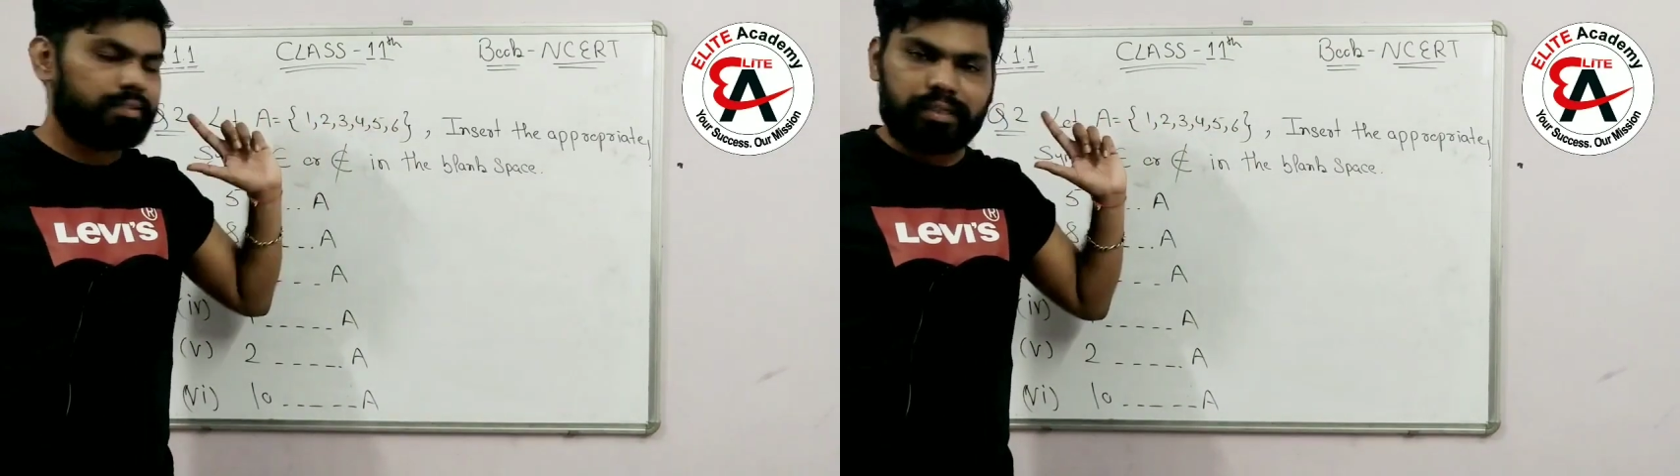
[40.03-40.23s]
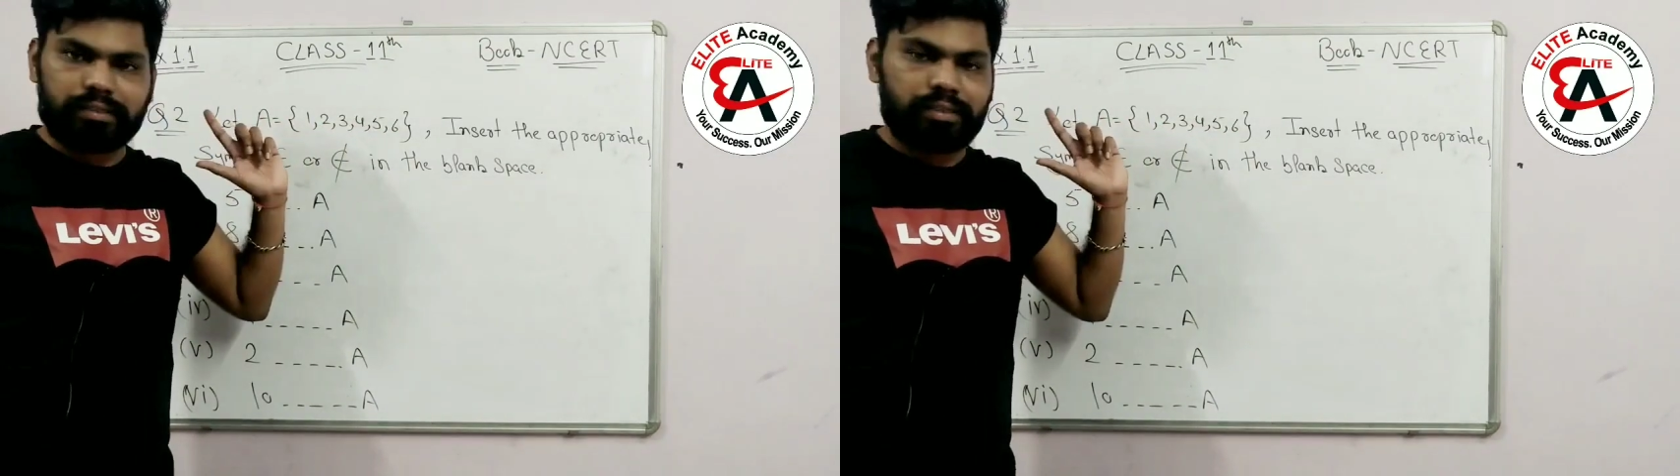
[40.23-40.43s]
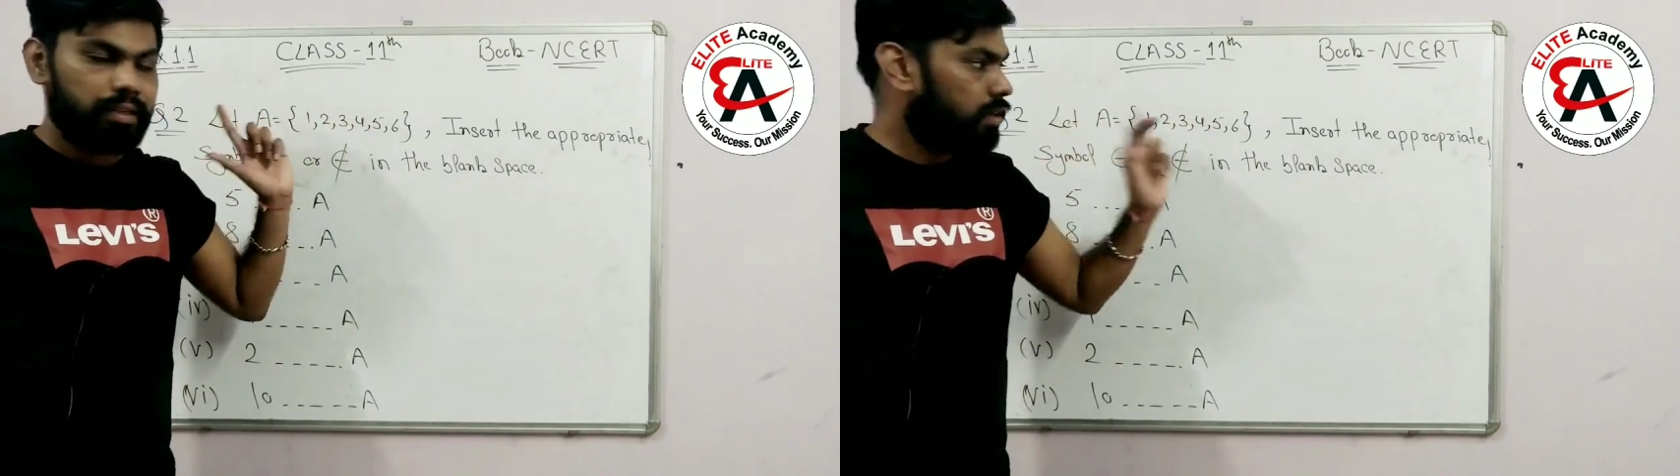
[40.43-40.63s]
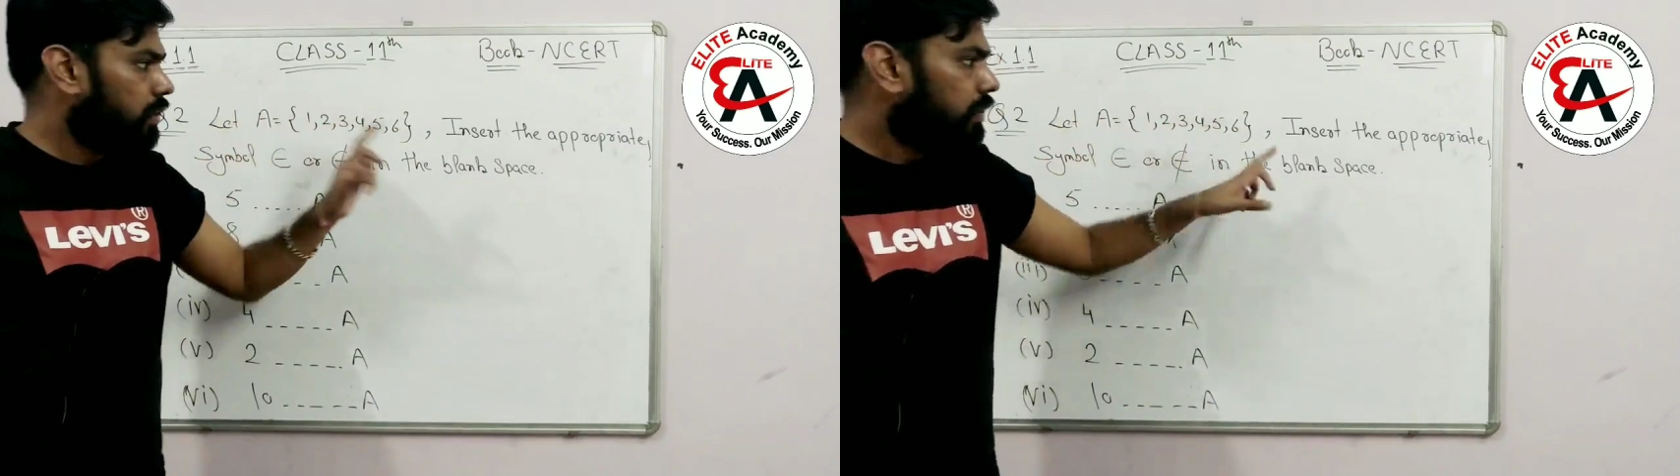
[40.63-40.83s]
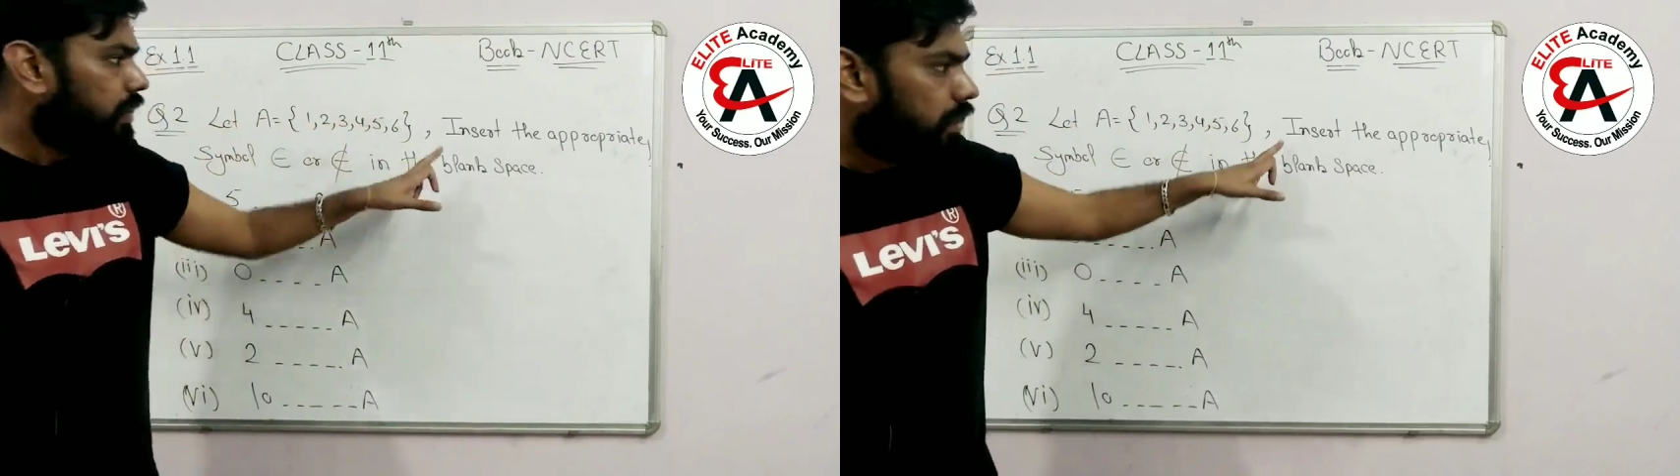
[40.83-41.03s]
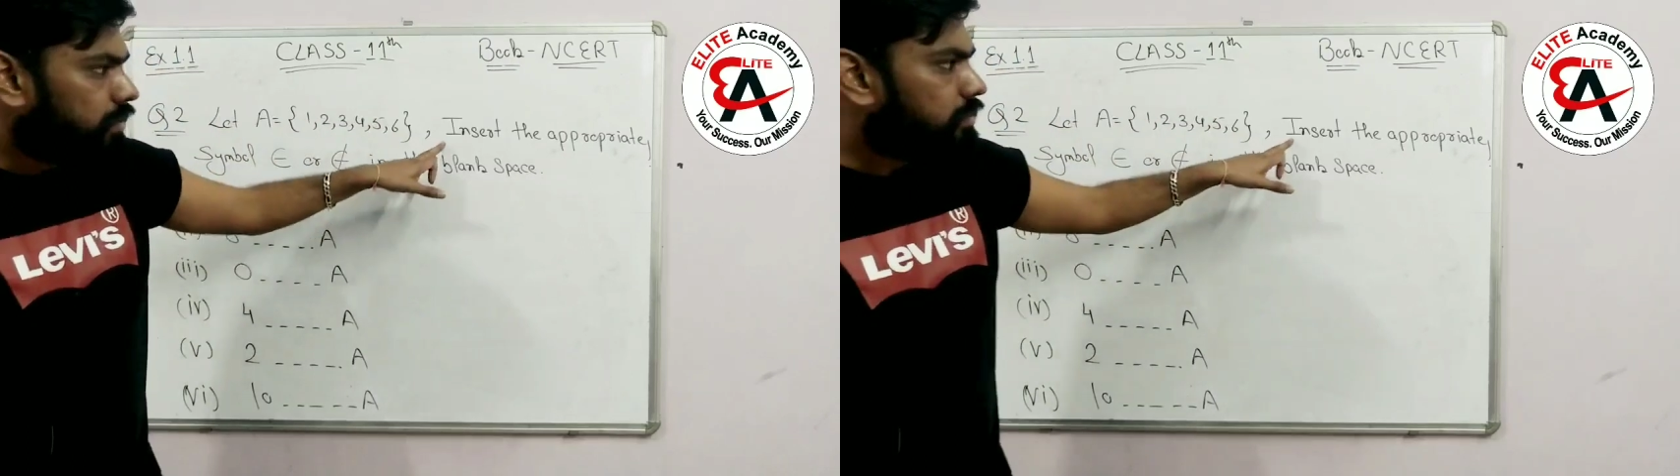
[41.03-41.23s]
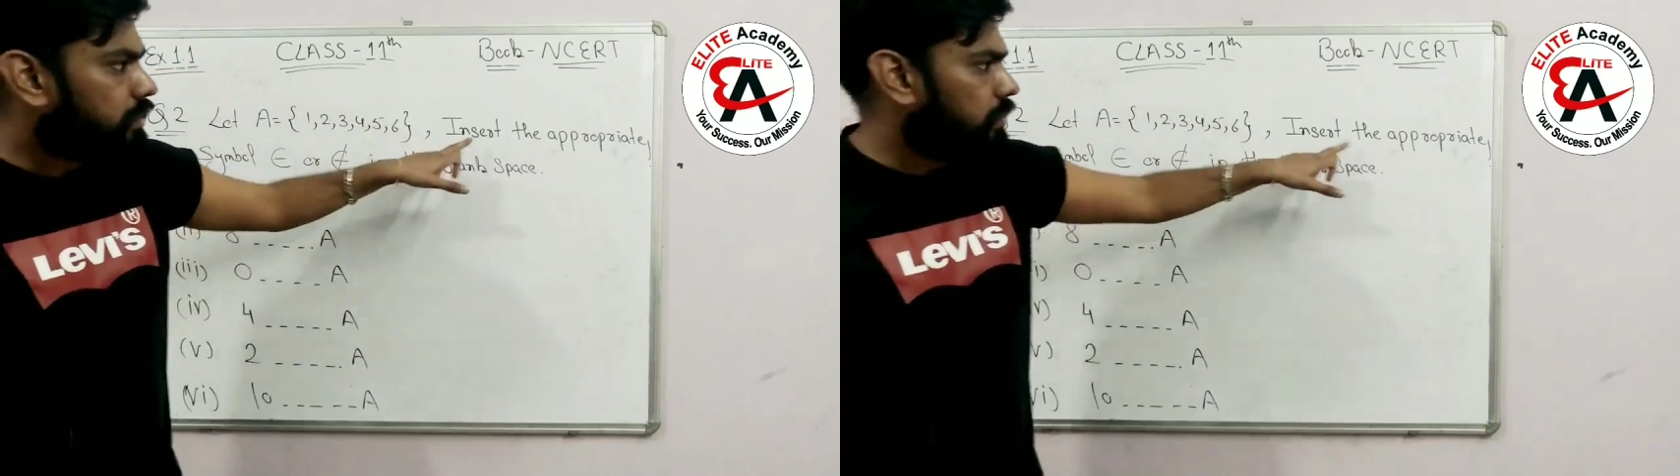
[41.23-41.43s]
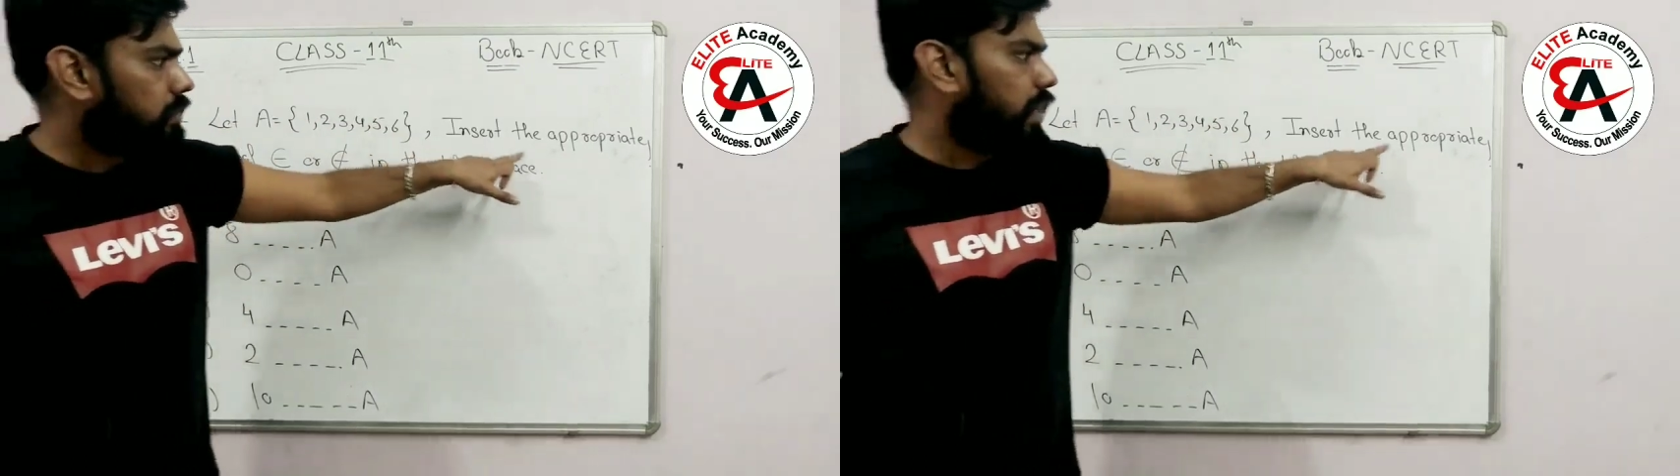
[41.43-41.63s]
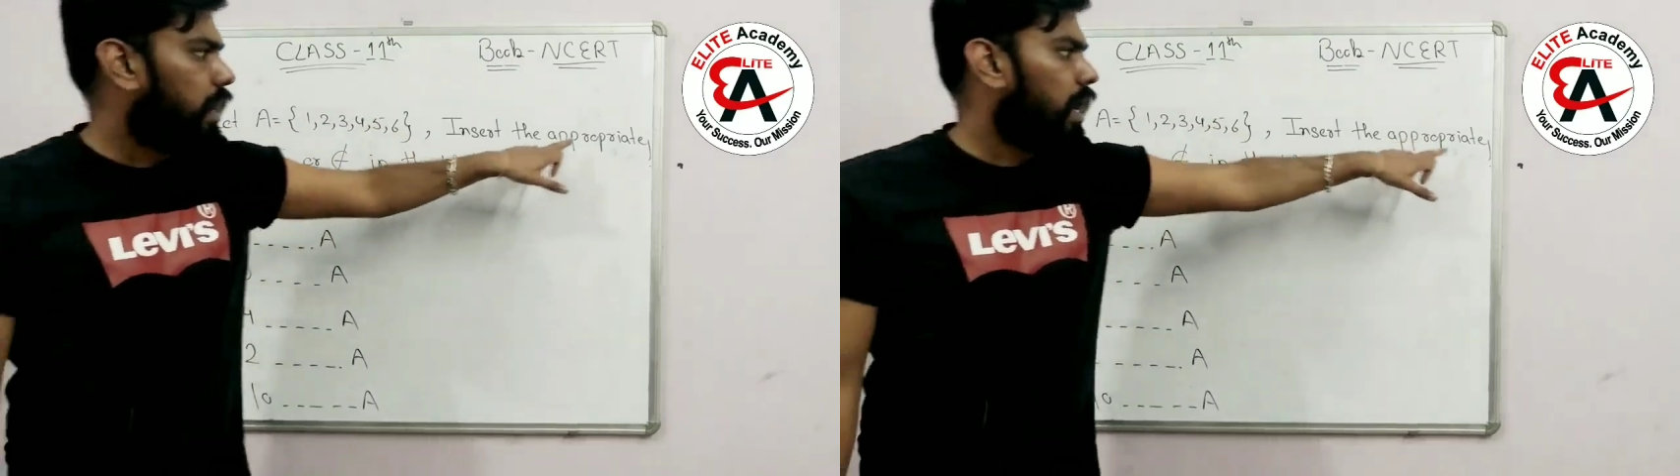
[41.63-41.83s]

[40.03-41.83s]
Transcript: 6. Insert the